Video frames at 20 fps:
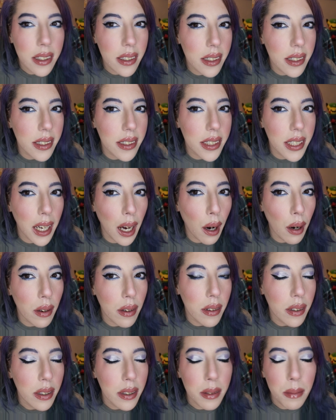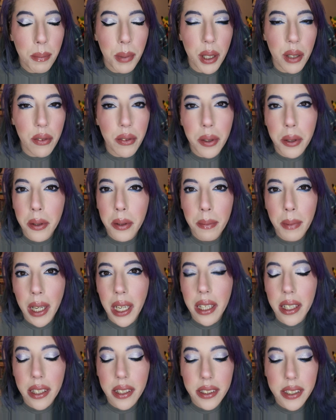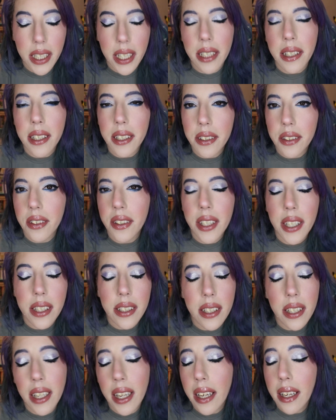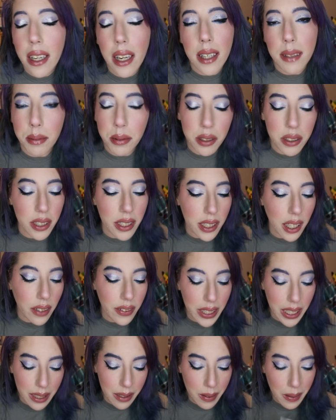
you can see how beautiful my skin is looking today. Absolutely love it.